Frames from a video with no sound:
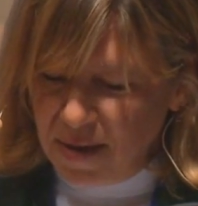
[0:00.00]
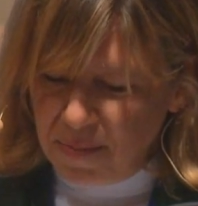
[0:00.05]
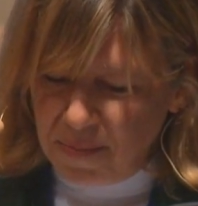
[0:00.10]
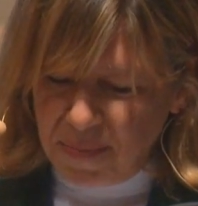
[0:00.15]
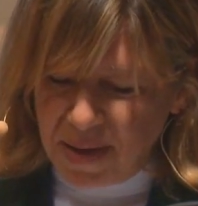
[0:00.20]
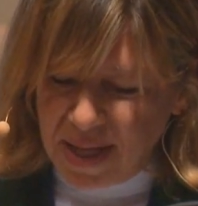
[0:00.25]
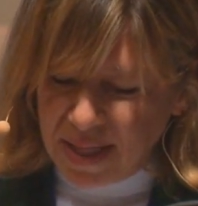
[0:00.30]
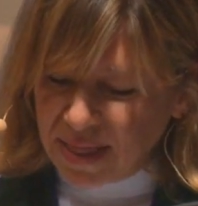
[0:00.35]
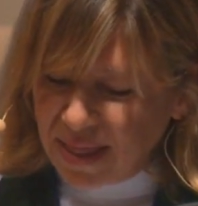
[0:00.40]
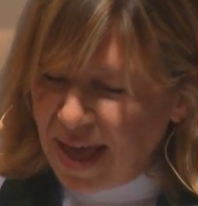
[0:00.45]

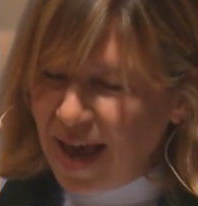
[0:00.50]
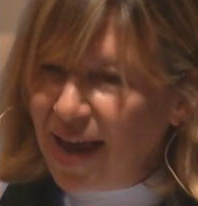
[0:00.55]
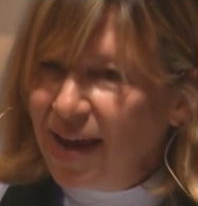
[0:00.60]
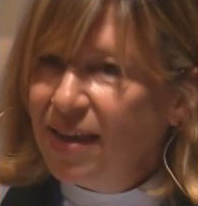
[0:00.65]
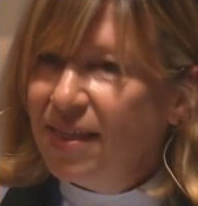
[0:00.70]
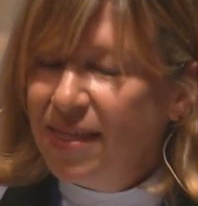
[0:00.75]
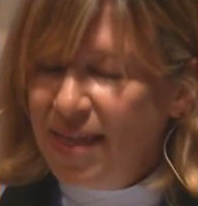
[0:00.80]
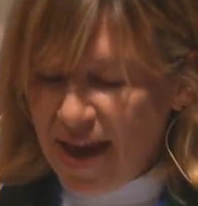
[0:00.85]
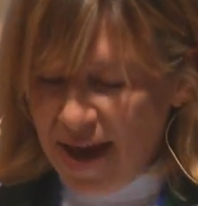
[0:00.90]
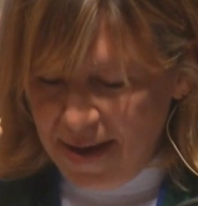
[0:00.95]
But
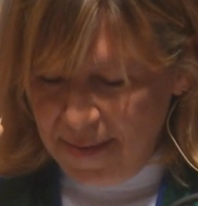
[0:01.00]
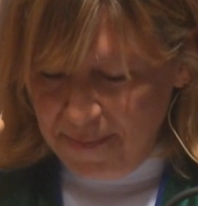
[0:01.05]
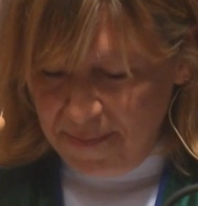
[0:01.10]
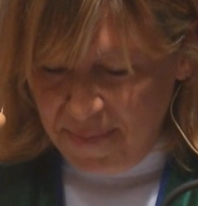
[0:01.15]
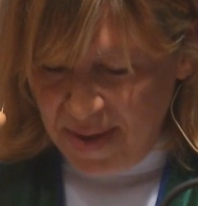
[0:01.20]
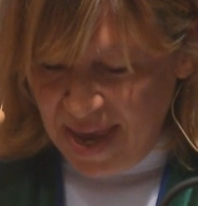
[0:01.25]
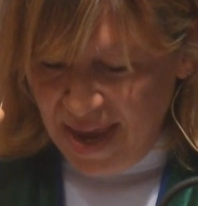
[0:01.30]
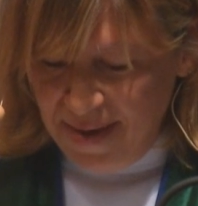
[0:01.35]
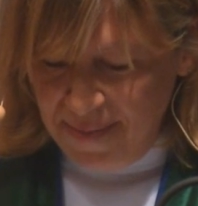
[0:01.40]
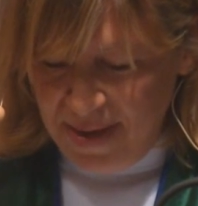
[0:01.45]
like that
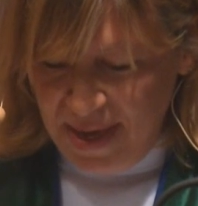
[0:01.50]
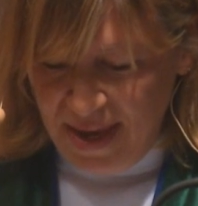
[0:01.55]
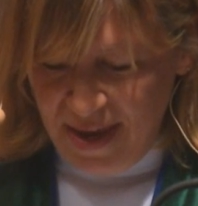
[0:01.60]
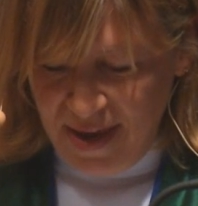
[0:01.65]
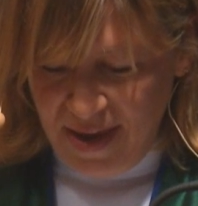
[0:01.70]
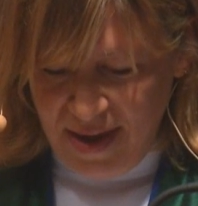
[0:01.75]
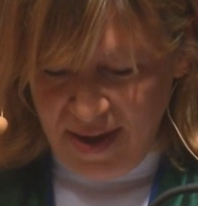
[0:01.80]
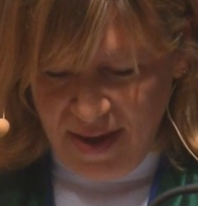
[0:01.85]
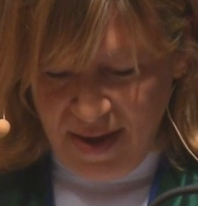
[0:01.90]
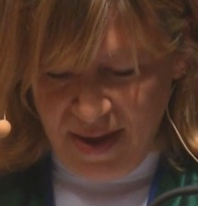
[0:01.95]

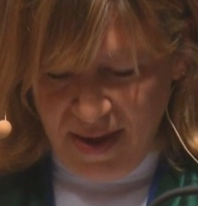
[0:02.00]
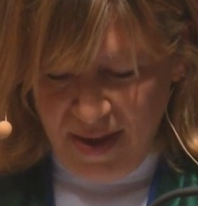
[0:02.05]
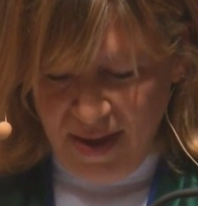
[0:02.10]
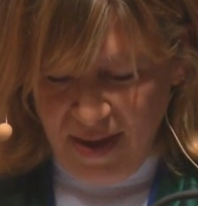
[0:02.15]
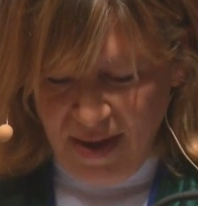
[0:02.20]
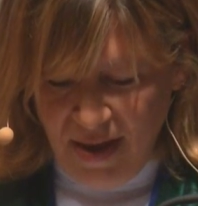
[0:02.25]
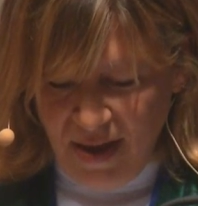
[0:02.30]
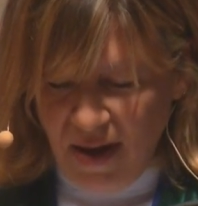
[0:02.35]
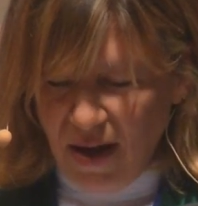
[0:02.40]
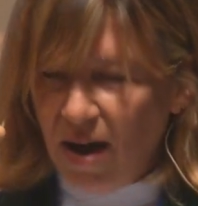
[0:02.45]
baby,
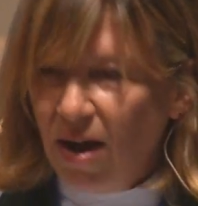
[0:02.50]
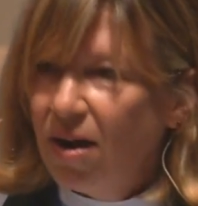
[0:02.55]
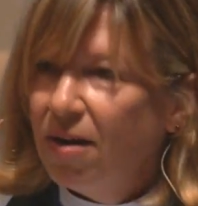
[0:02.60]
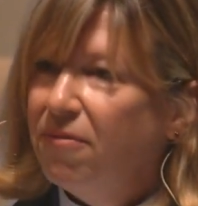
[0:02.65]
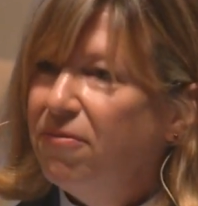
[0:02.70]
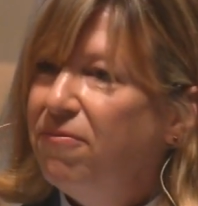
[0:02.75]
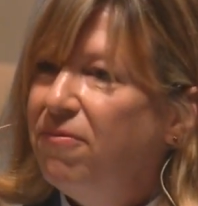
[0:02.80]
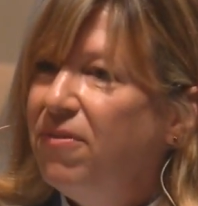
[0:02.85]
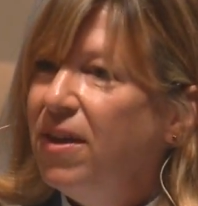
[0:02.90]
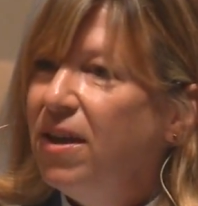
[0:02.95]
our
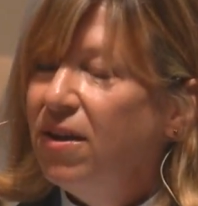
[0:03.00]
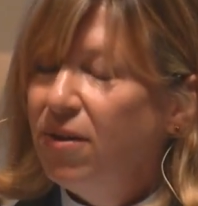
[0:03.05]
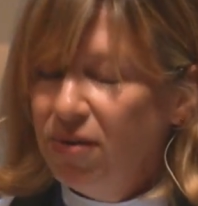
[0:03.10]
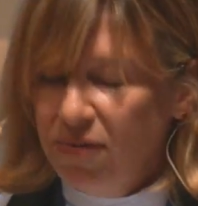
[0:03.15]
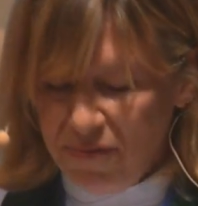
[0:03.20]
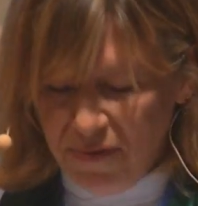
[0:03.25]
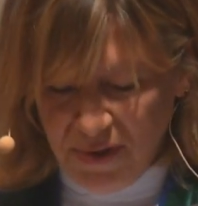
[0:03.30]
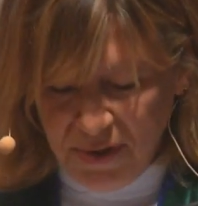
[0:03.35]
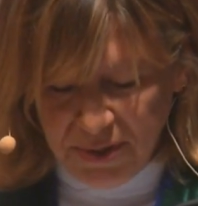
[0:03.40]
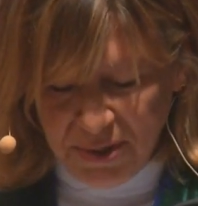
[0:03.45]
fear of
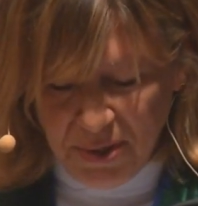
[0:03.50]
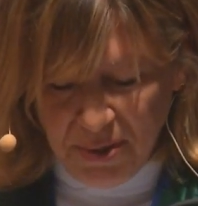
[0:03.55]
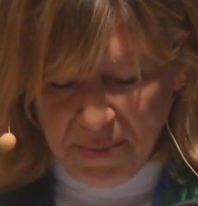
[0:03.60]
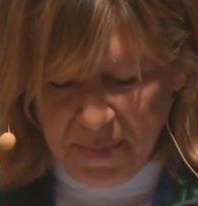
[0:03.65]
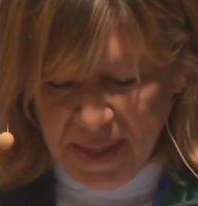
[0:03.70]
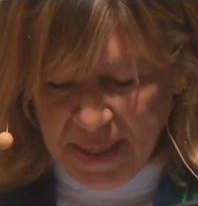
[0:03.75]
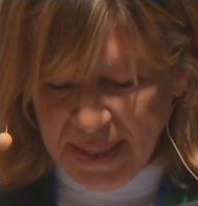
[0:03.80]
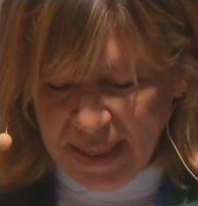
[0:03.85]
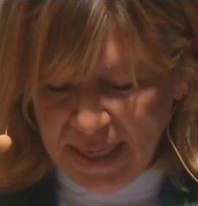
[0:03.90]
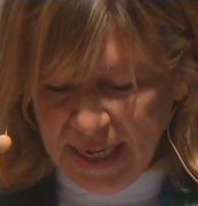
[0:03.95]

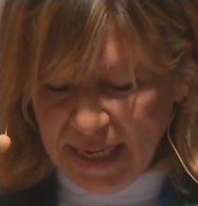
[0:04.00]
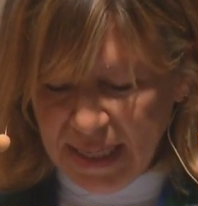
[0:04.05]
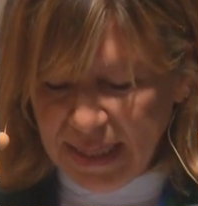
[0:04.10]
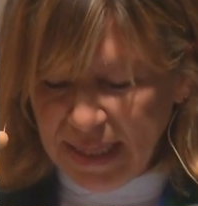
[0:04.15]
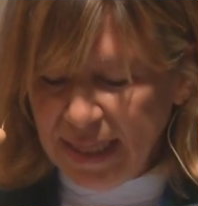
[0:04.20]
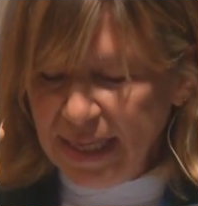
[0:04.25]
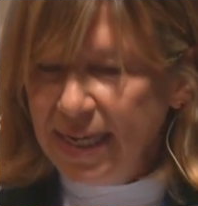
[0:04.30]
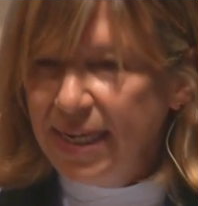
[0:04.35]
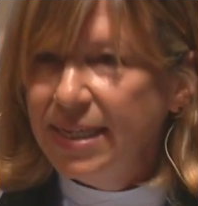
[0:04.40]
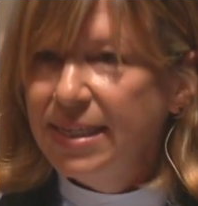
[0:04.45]
vulnerability
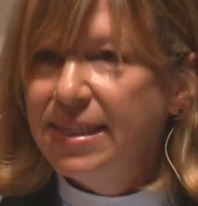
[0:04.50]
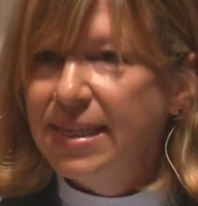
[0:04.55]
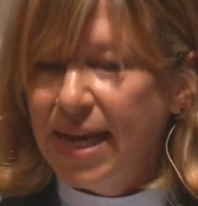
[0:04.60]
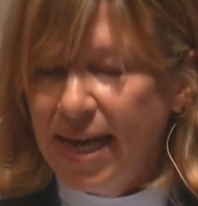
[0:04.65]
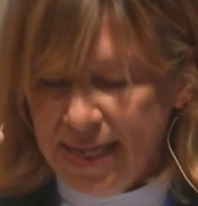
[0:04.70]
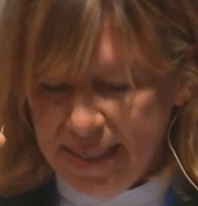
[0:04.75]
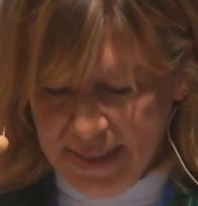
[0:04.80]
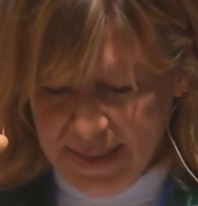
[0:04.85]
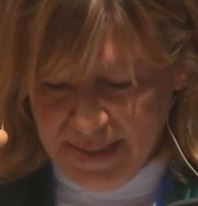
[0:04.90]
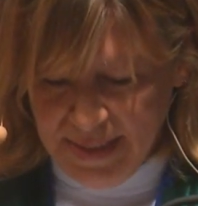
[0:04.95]
leads
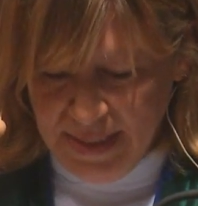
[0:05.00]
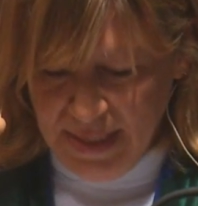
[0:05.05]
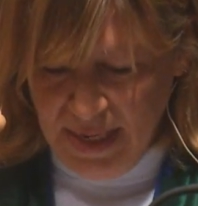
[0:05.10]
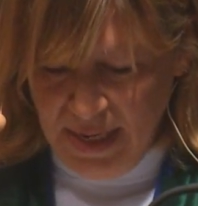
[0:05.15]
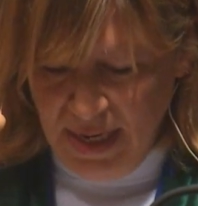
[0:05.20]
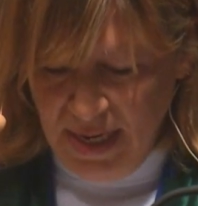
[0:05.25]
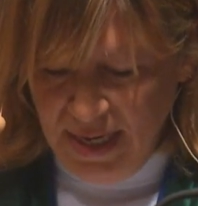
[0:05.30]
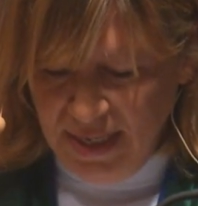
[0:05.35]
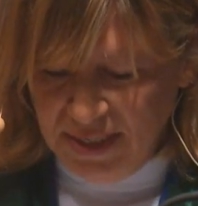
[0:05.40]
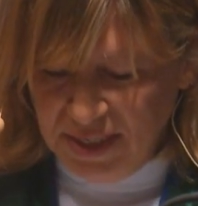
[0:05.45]
us
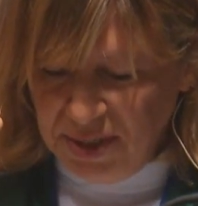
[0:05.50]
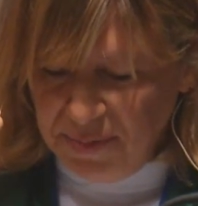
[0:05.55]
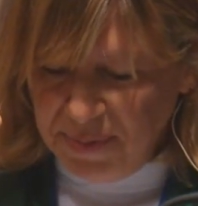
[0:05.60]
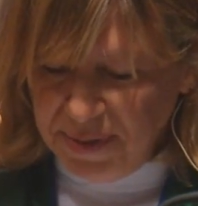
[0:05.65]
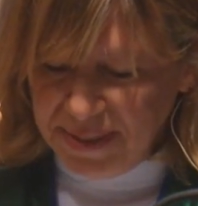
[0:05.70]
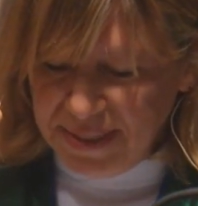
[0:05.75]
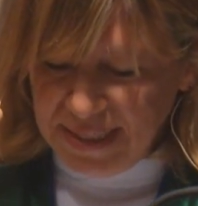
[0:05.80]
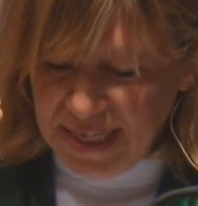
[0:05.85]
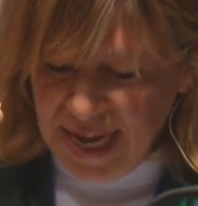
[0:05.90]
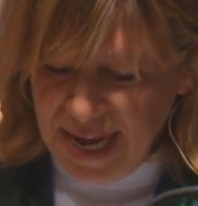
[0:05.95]
to
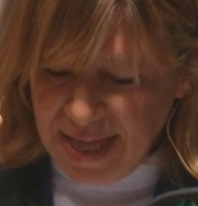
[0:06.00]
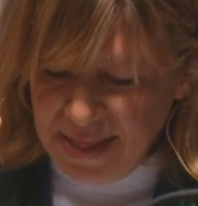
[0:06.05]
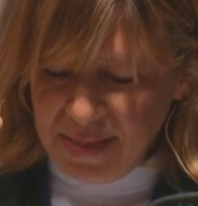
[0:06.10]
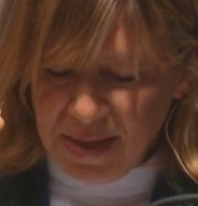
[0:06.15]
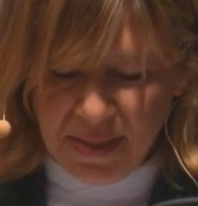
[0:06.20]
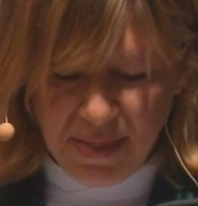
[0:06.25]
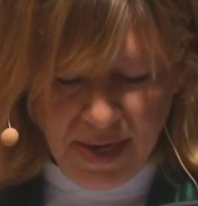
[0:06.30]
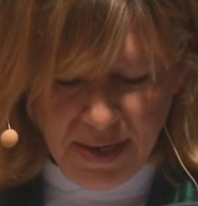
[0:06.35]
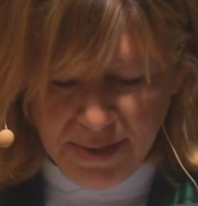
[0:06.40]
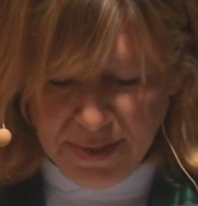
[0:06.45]
pretend
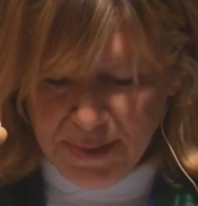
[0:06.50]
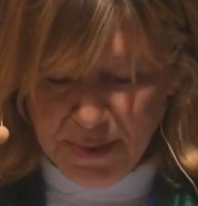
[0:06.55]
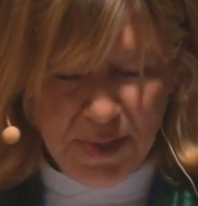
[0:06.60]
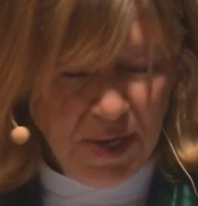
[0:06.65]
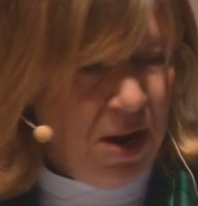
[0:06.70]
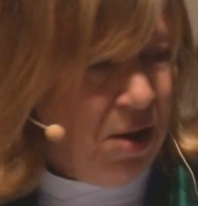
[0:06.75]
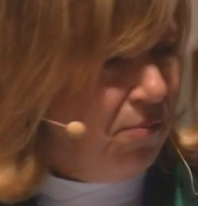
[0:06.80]
that there's no